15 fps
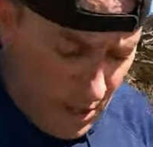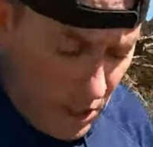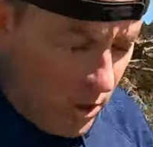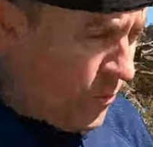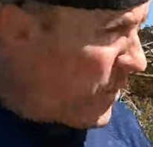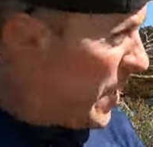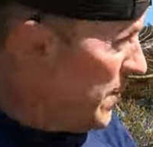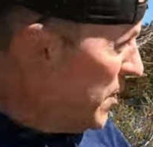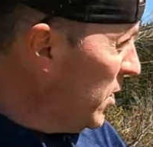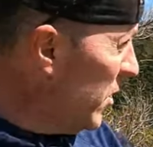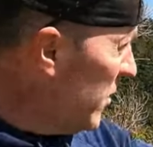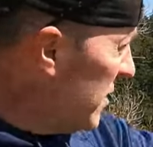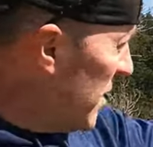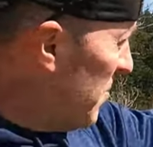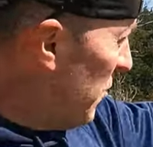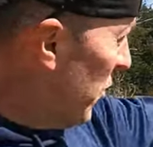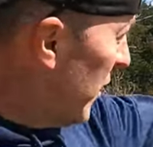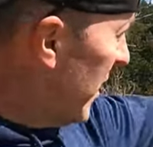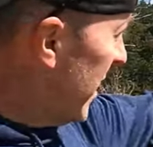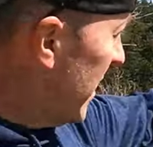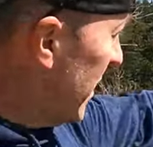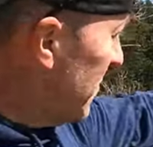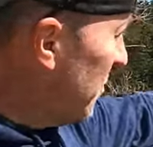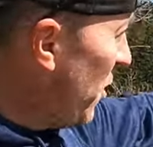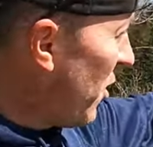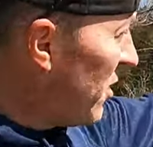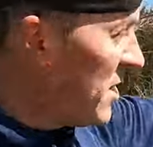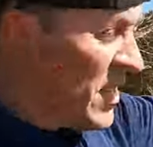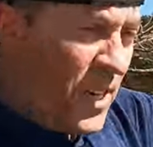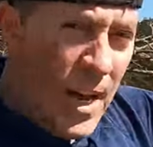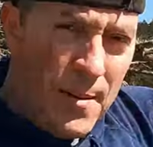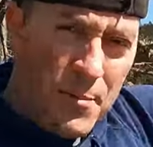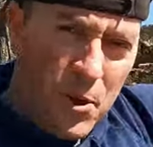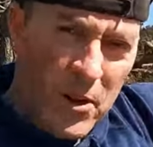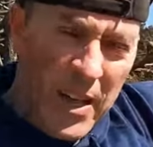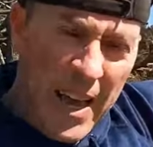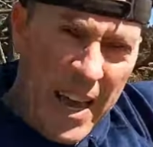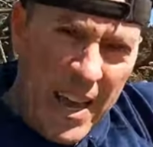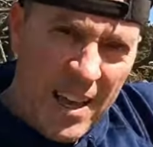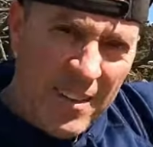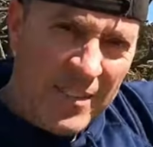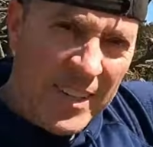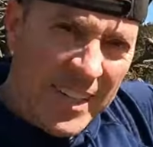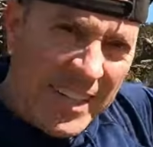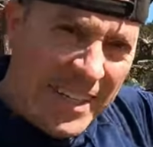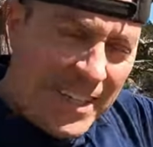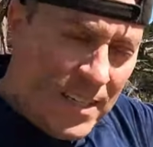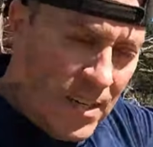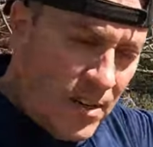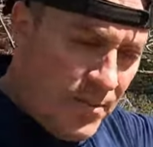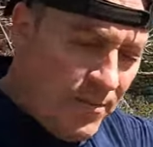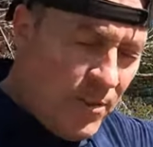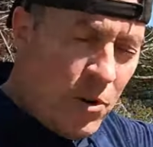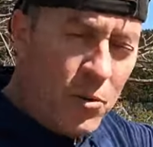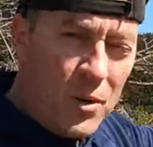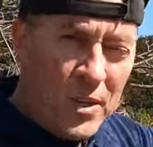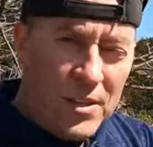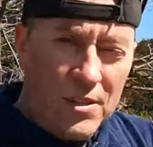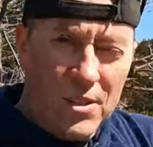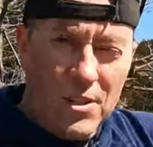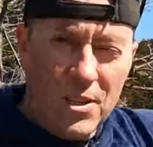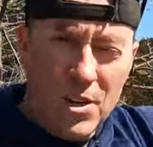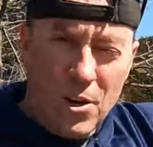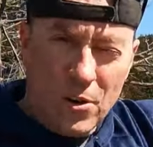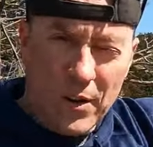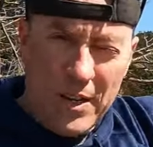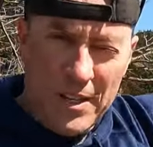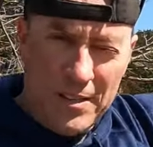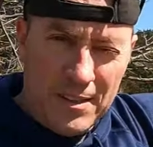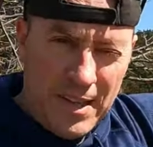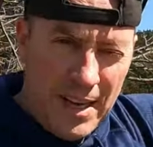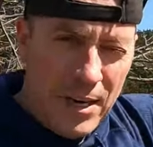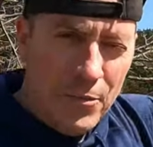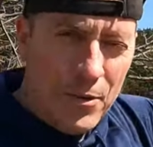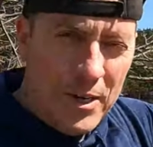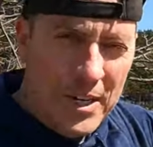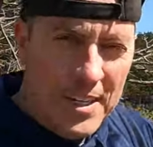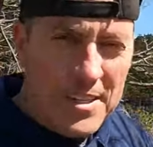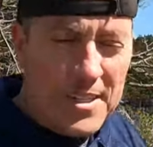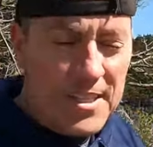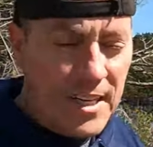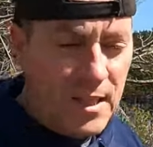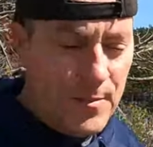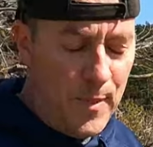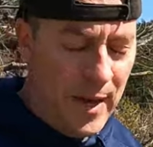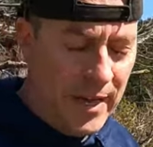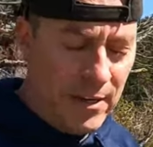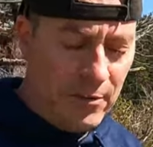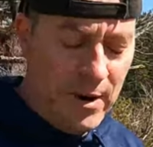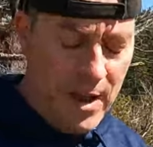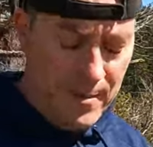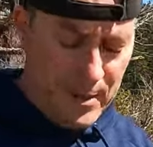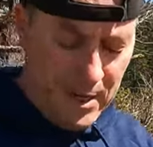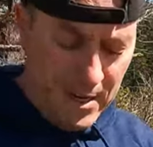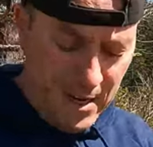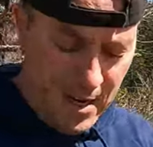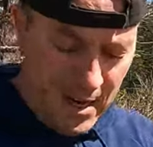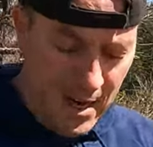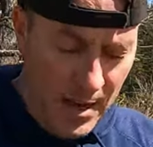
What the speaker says: So what I'm going to do is I'm looking at the parts that I'm going to have in focus or that I want inside the panorama.